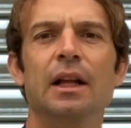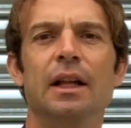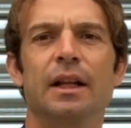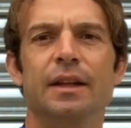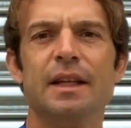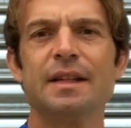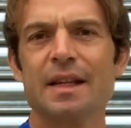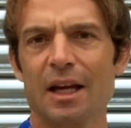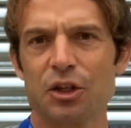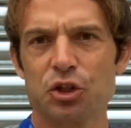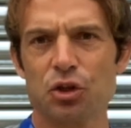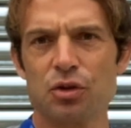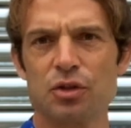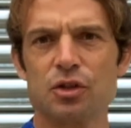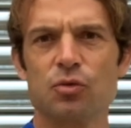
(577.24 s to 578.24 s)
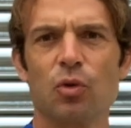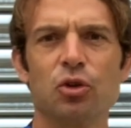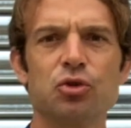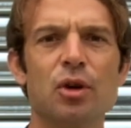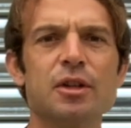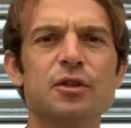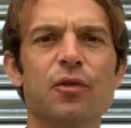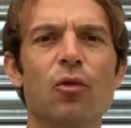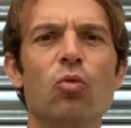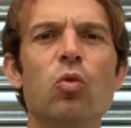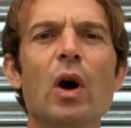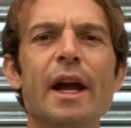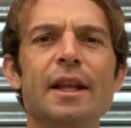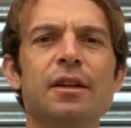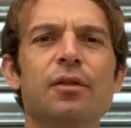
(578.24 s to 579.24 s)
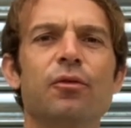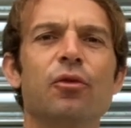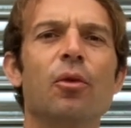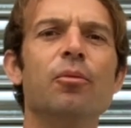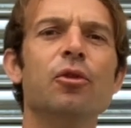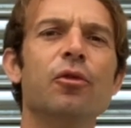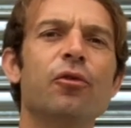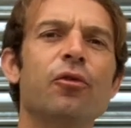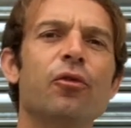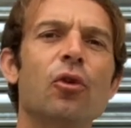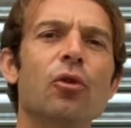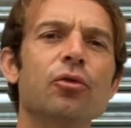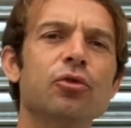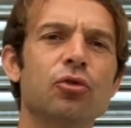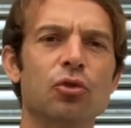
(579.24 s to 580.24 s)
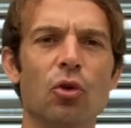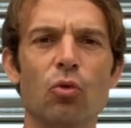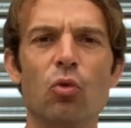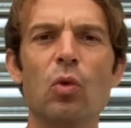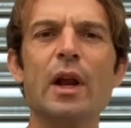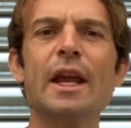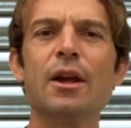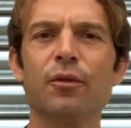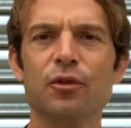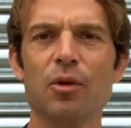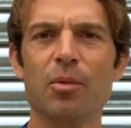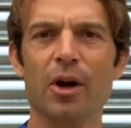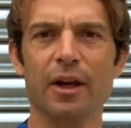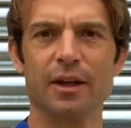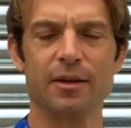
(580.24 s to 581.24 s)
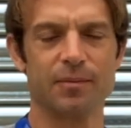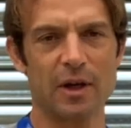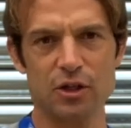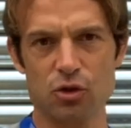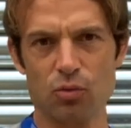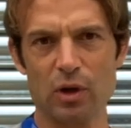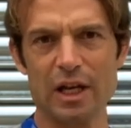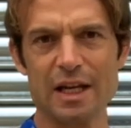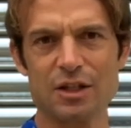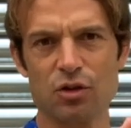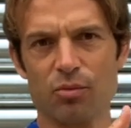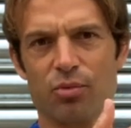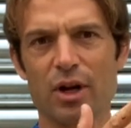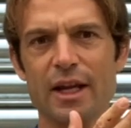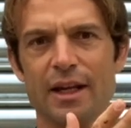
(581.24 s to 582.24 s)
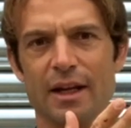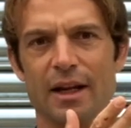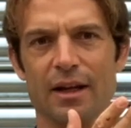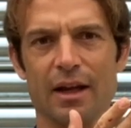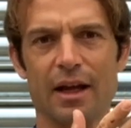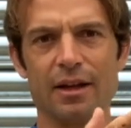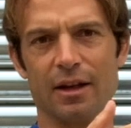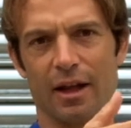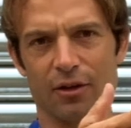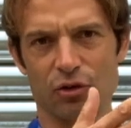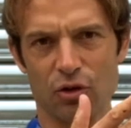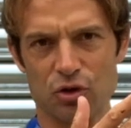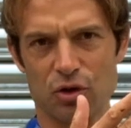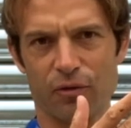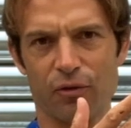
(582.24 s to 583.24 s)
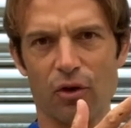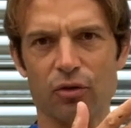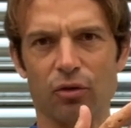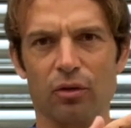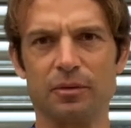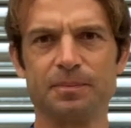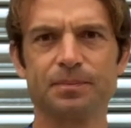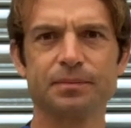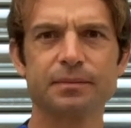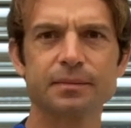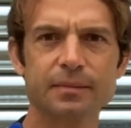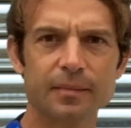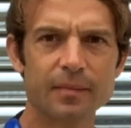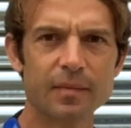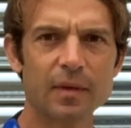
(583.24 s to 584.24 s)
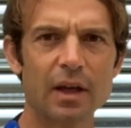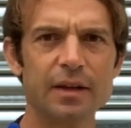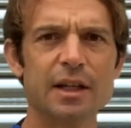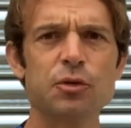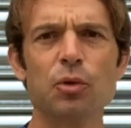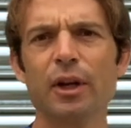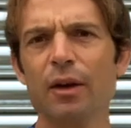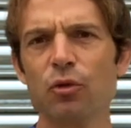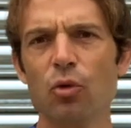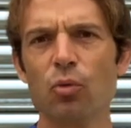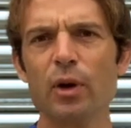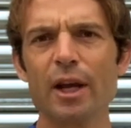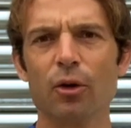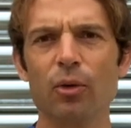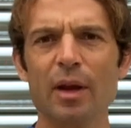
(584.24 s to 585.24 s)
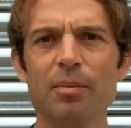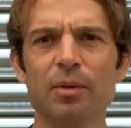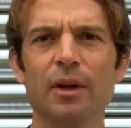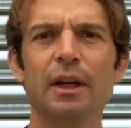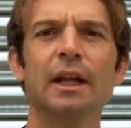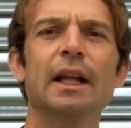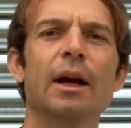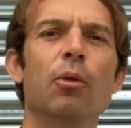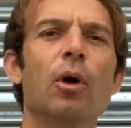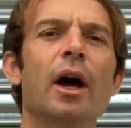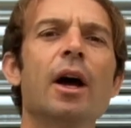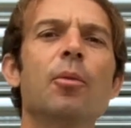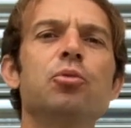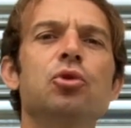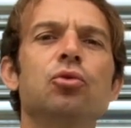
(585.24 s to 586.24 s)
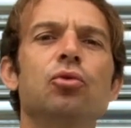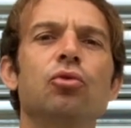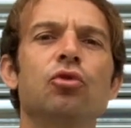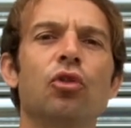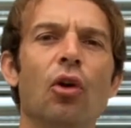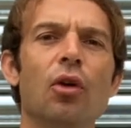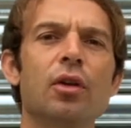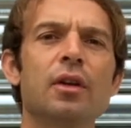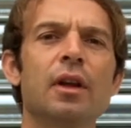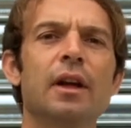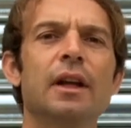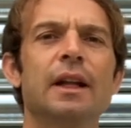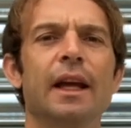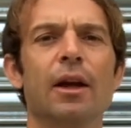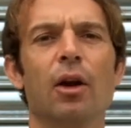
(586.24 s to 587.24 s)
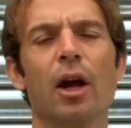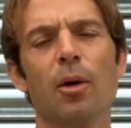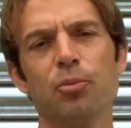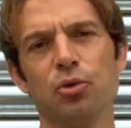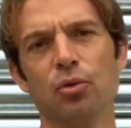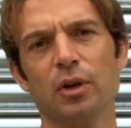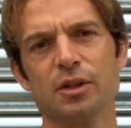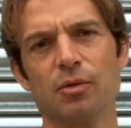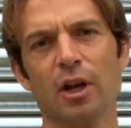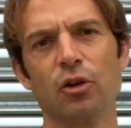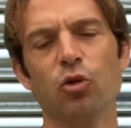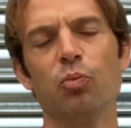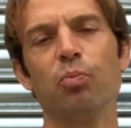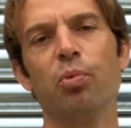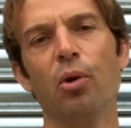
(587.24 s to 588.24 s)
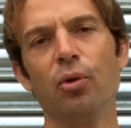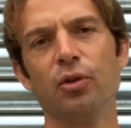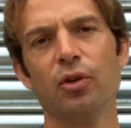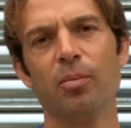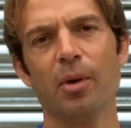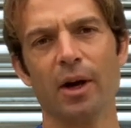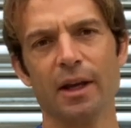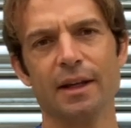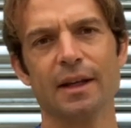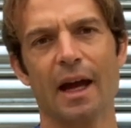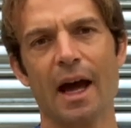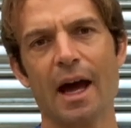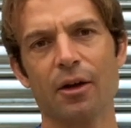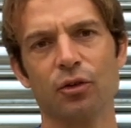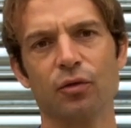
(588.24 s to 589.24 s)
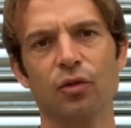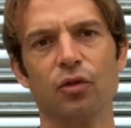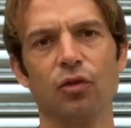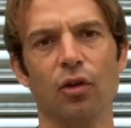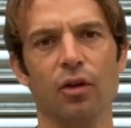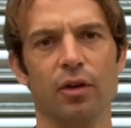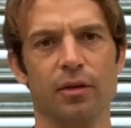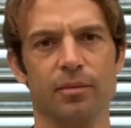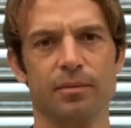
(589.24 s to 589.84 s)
These actions will transfer weight from the front to the rear of the bike as you release your brake and touch the throttle. This will give you rear grip, it will help you to turn, it will help you as well to point the bike out of the turn.